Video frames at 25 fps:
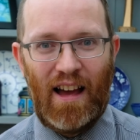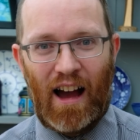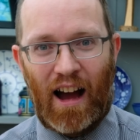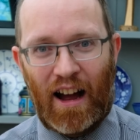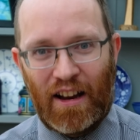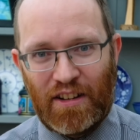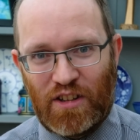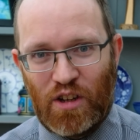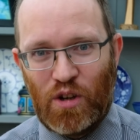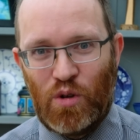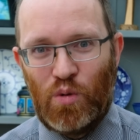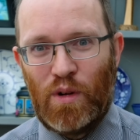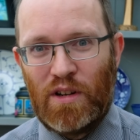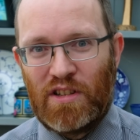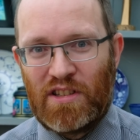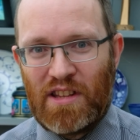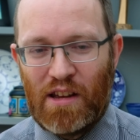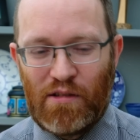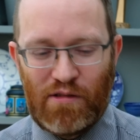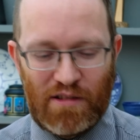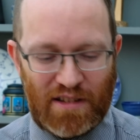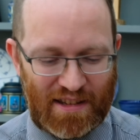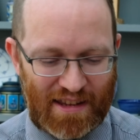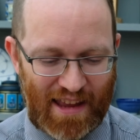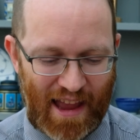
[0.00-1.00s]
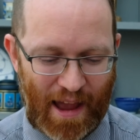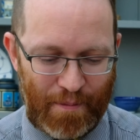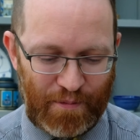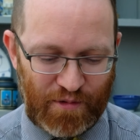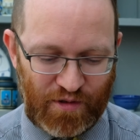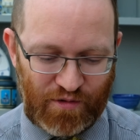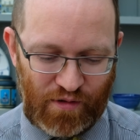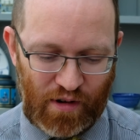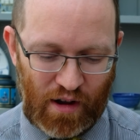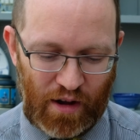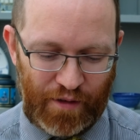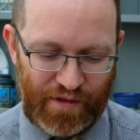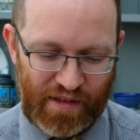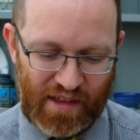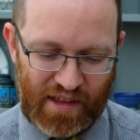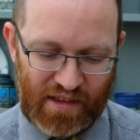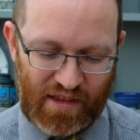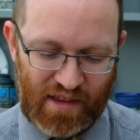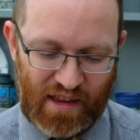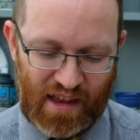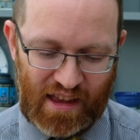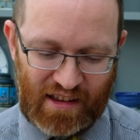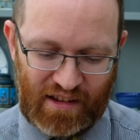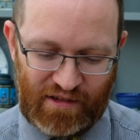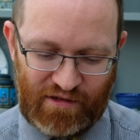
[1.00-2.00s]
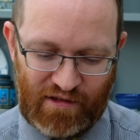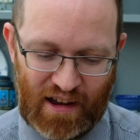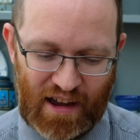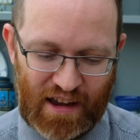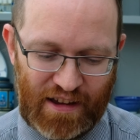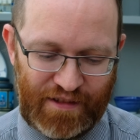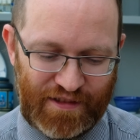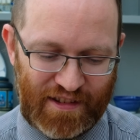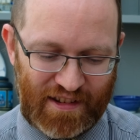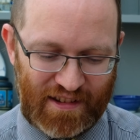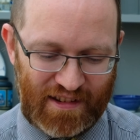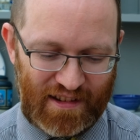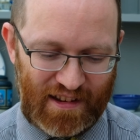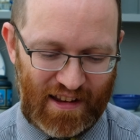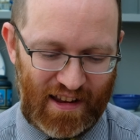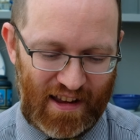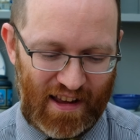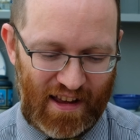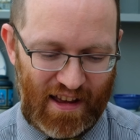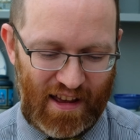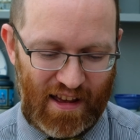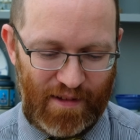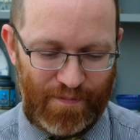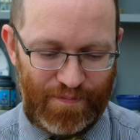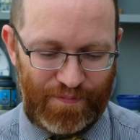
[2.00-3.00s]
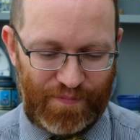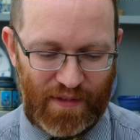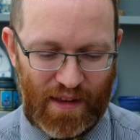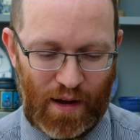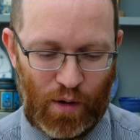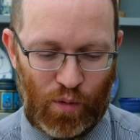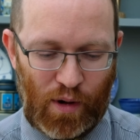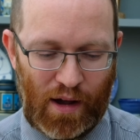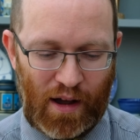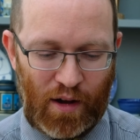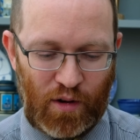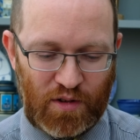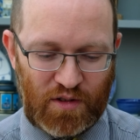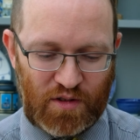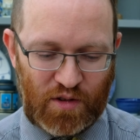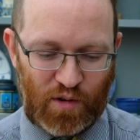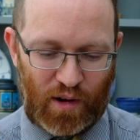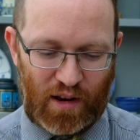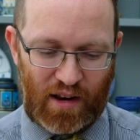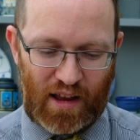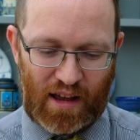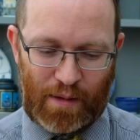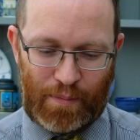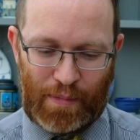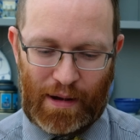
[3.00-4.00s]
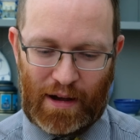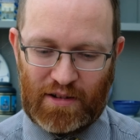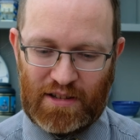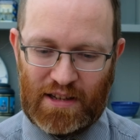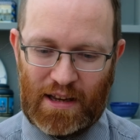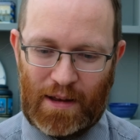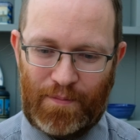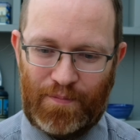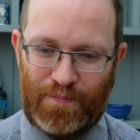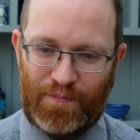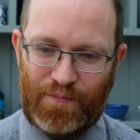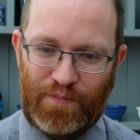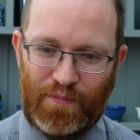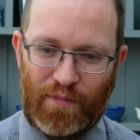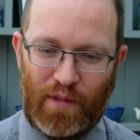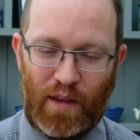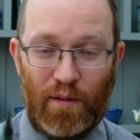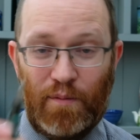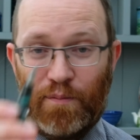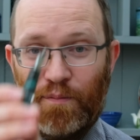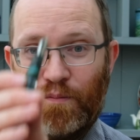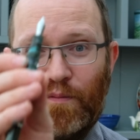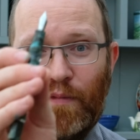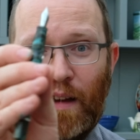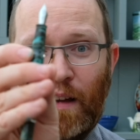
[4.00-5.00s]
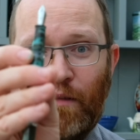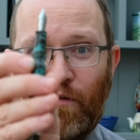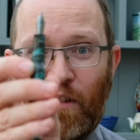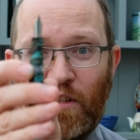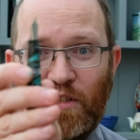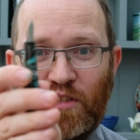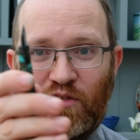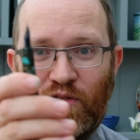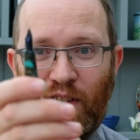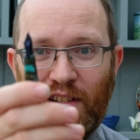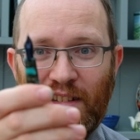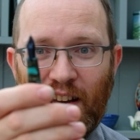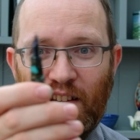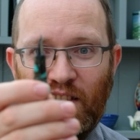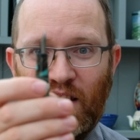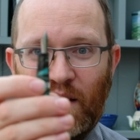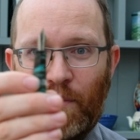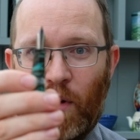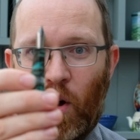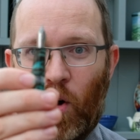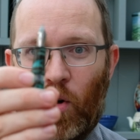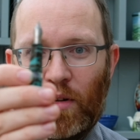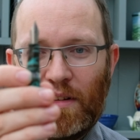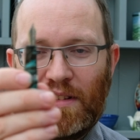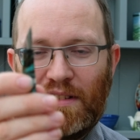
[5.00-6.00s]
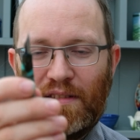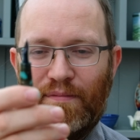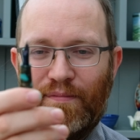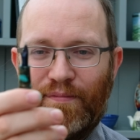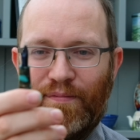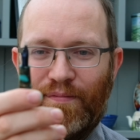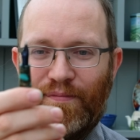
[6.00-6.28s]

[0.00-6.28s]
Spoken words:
I do wish they were stamped rather than engraved. Now, what else do I like about it? It wrote straight out of the box.